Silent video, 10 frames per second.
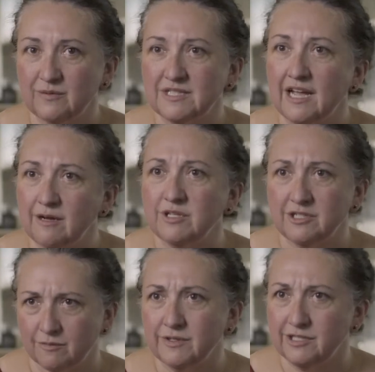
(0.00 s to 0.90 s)
was how
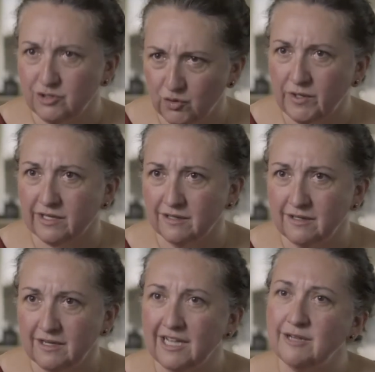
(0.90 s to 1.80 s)
much I would enjoy it,
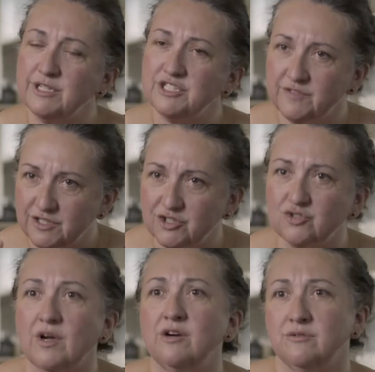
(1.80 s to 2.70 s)
how much of a
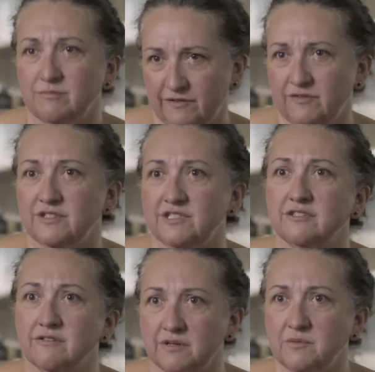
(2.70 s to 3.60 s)
struggle my first
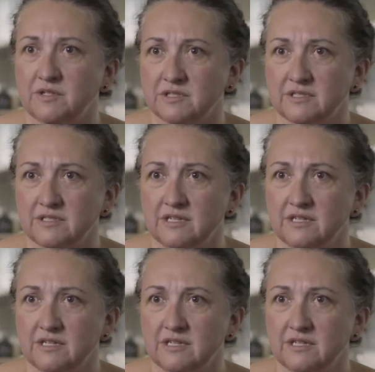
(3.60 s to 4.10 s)
degree was,